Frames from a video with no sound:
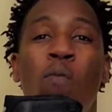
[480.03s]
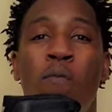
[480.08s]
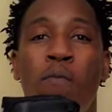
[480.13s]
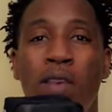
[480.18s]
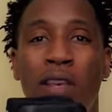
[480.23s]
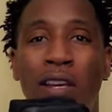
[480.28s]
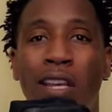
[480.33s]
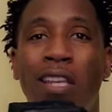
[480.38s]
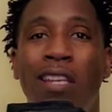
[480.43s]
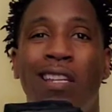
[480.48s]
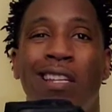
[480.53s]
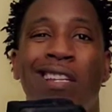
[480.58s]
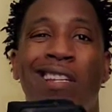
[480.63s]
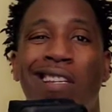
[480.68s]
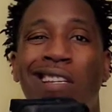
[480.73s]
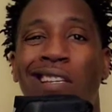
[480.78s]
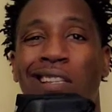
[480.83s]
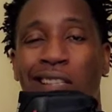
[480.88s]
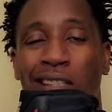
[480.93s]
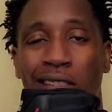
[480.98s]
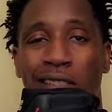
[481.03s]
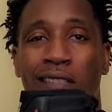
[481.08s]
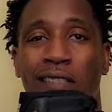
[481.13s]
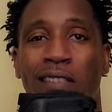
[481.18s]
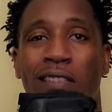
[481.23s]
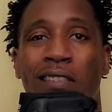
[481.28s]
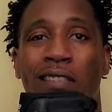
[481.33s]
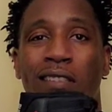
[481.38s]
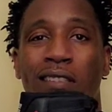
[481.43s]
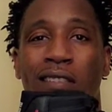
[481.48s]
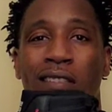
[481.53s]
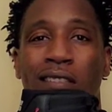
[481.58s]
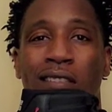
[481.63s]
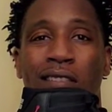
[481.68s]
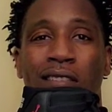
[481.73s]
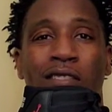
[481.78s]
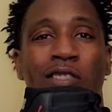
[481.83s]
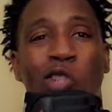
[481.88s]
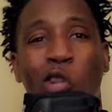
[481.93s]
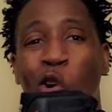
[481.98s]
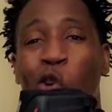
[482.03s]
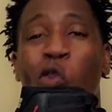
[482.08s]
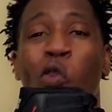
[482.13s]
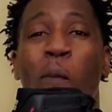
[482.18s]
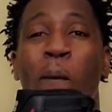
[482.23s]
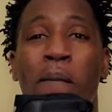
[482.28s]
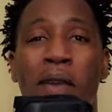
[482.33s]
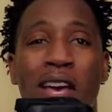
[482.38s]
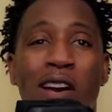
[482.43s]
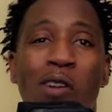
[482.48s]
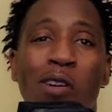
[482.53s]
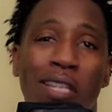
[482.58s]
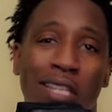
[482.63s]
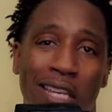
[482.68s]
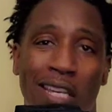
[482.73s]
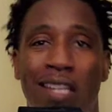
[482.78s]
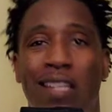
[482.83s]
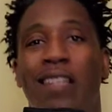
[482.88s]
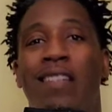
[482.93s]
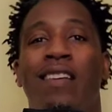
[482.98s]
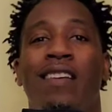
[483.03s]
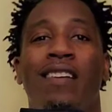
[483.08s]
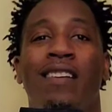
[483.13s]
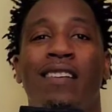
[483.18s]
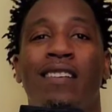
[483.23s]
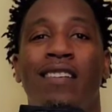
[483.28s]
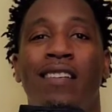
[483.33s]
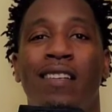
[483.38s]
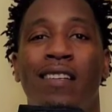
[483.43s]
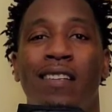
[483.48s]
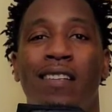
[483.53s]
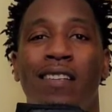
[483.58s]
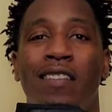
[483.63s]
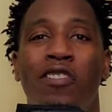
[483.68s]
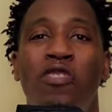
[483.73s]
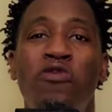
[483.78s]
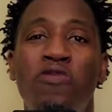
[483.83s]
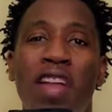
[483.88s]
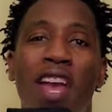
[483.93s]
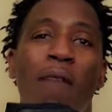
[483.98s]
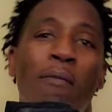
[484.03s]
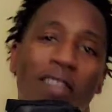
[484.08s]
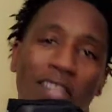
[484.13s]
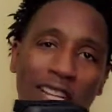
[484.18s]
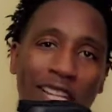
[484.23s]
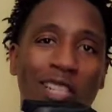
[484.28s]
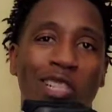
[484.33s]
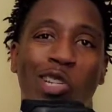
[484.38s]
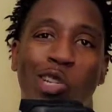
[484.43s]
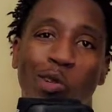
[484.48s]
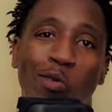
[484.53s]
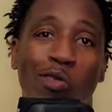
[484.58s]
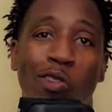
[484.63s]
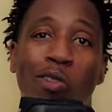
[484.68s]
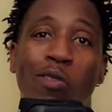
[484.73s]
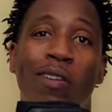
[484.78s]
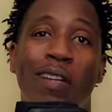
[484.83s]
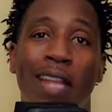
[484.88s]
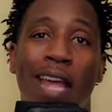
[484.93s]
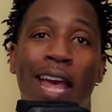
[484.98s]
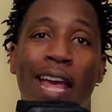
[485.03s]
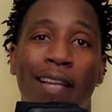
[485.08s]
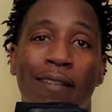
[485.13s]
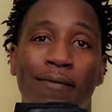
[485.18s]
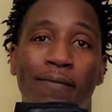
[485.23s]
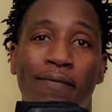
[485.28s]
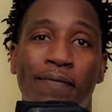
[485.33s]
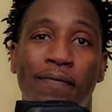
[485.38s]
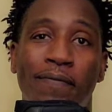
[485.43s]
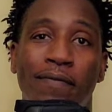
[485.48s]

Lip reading: million of these. 2 million. You name another shoe doing that.